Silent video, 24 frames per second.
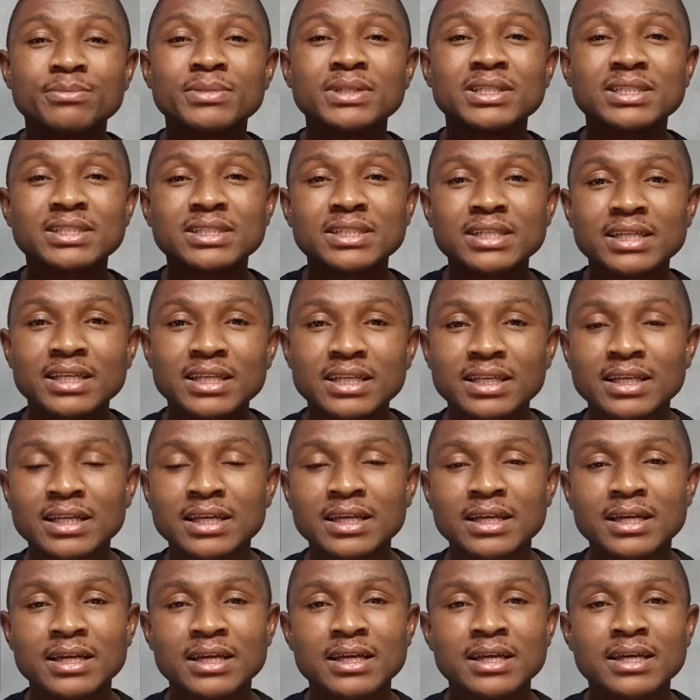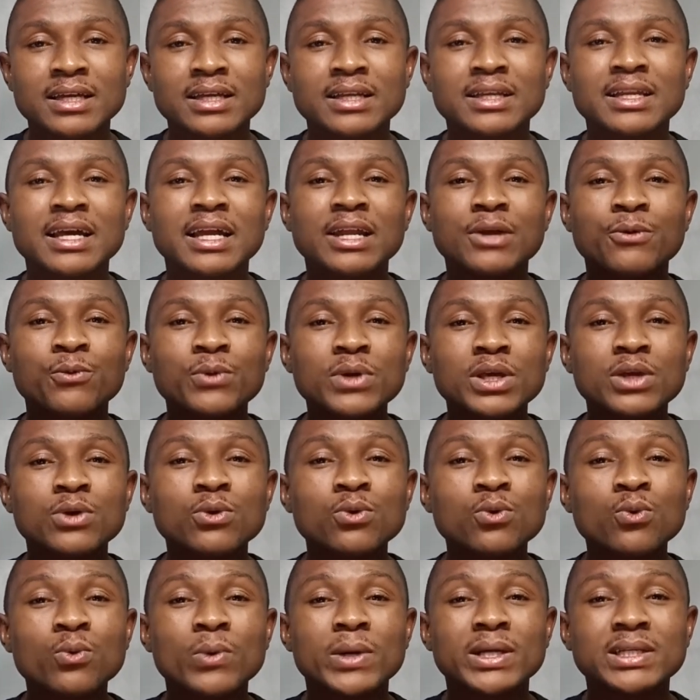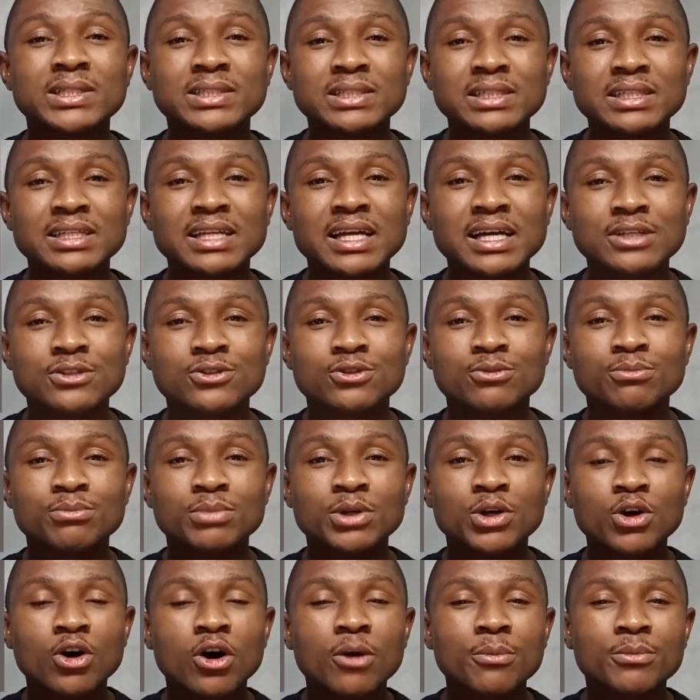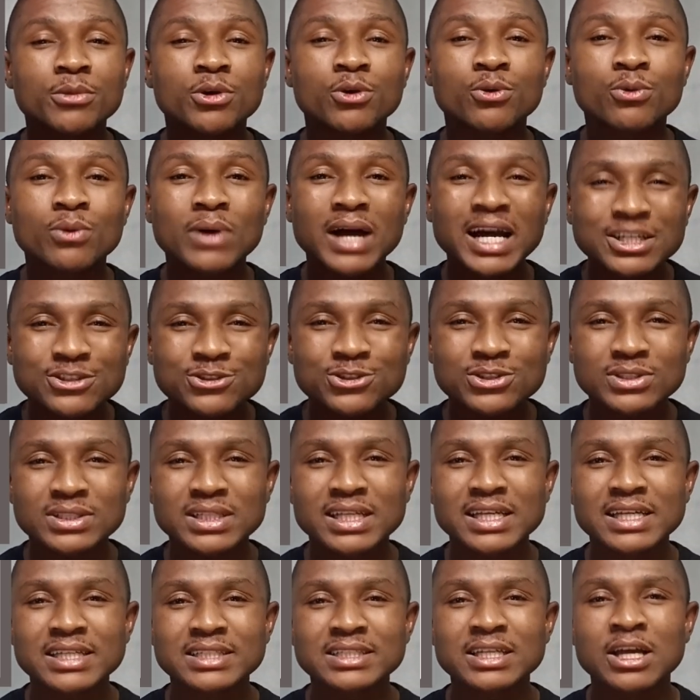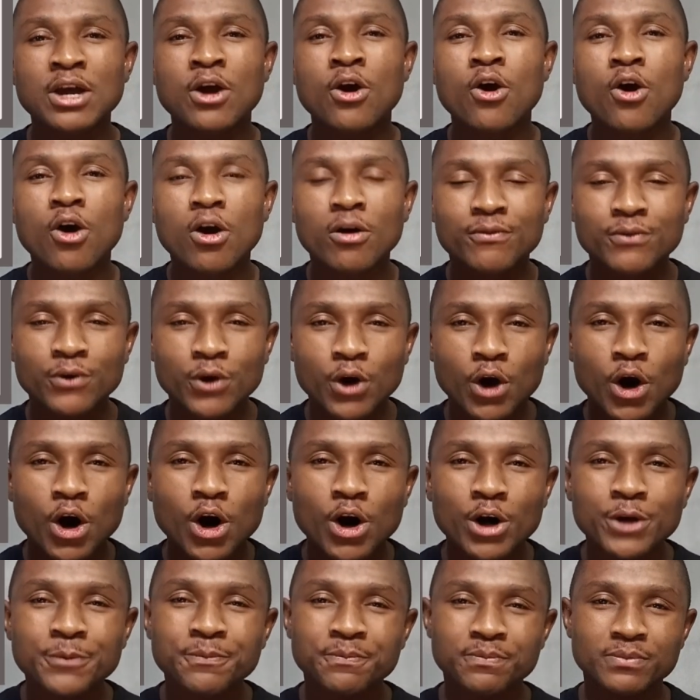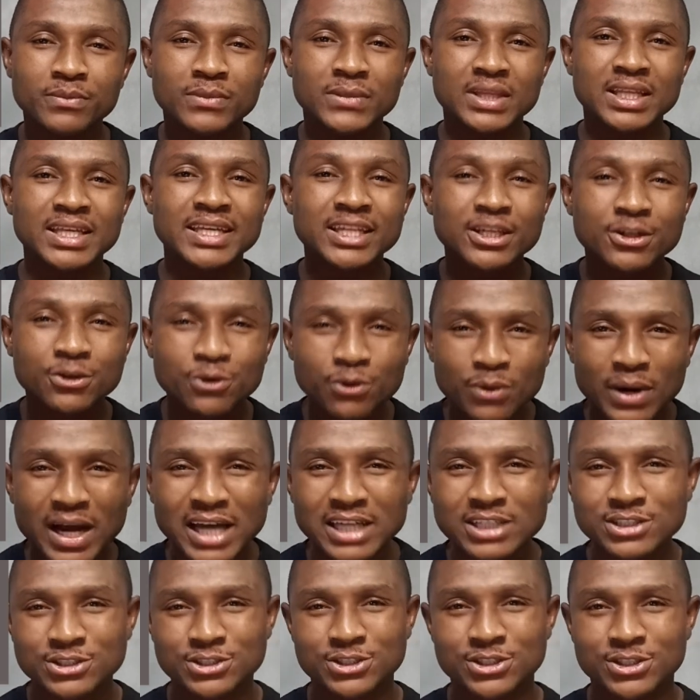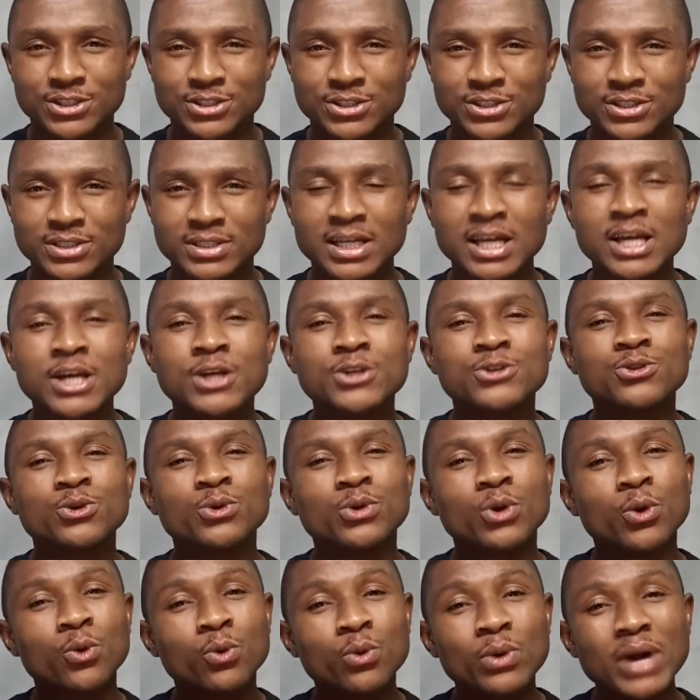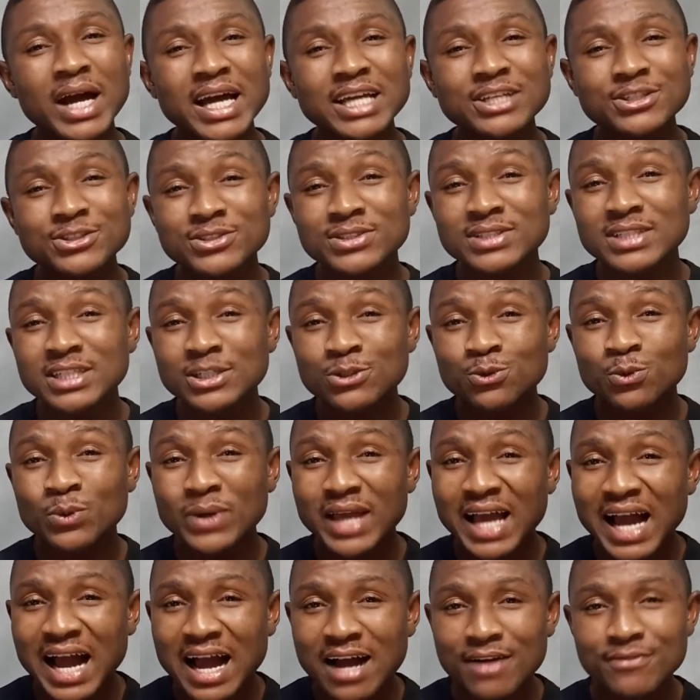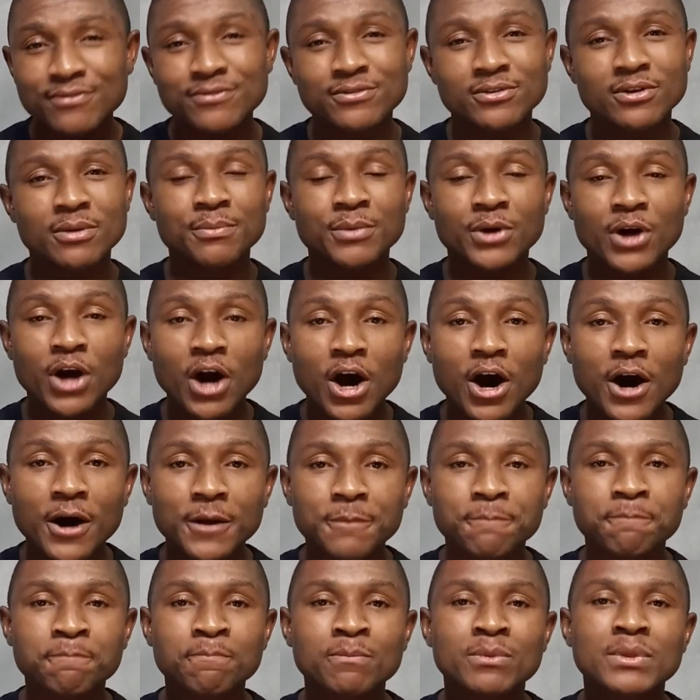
be sin, that we who were sinners should become the righteousness of God in Christ Jesus." So the righteousness we have from God